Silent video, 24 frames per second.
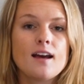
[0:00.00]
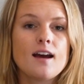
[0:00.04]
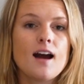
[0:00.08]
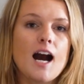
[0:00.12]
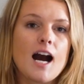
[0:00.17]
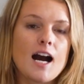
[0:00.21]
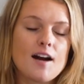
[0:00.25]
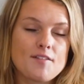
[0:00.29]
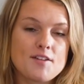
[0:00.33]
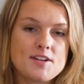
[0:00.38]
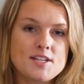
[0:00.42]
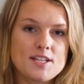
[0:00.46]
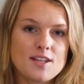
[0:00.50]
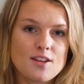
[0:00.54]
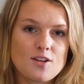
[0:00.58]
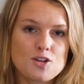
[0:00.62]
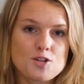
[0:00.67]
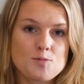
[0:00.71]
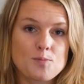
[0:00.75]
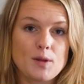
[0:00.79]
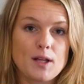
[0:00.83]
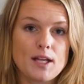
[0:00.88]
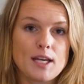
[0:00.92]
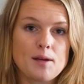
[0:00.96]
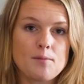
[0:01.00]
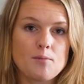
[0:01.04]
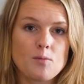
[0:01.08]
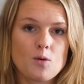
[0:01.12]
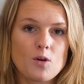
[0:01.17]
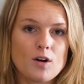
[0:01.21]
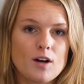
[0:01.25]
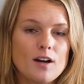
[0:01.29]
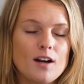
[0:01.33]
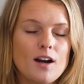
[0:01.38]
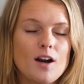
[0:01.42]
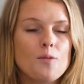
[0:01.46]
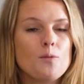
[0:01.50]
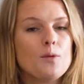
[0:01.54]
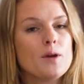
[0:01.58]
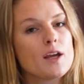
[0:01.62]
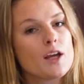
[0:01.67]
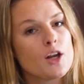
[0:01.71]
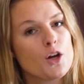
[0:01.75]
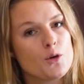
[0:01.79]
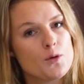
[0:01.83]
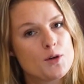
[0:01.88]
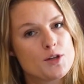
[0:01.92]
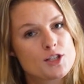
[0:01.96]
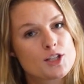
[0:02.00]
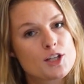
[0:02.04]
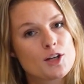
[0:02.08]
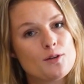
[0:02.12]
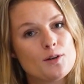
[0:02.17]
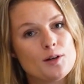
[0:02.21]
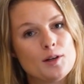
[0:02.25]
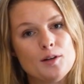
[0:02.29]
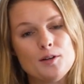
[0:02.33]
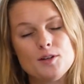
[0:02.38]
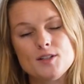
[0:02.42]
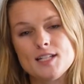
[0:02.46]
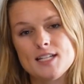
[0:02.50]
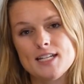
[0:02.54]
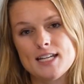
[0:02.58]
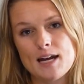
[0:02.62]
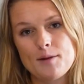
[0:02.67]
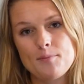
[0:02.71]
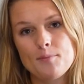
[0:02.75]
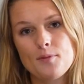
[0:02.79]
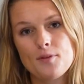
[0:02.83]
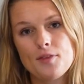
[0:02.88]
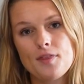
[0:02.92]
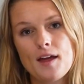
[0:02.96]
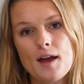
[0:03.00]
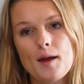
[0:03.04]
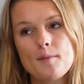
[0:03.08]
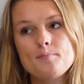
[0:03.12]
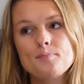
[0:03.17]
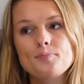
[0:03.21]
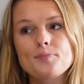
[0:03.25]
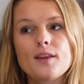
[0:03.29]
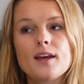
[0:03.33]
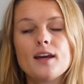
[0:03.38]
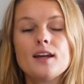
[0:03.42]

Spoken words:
Obviously, there's plenty more. We can always go into depth with them.